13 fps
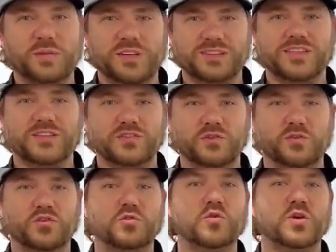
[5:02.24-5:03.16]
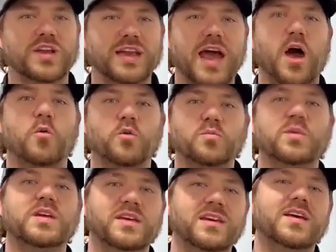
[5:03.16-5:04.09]
busy. So to do it now would
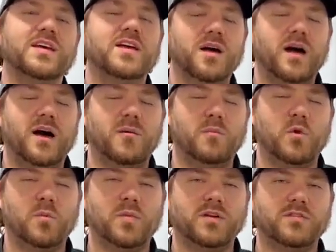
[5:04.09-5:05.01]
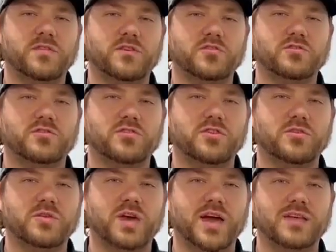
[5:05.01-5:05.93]
be more beneficial to
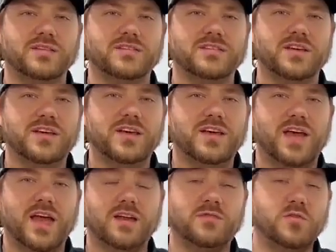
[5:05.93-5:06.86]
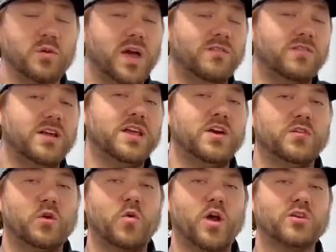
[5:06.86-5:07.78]
you guys. And if you have any
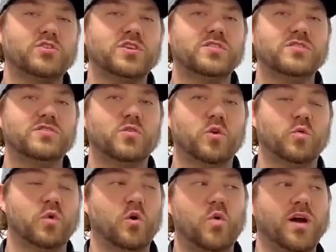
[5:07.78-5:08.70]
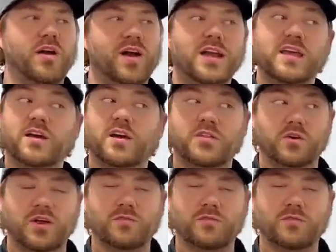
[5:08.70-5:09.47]
other questions or require any other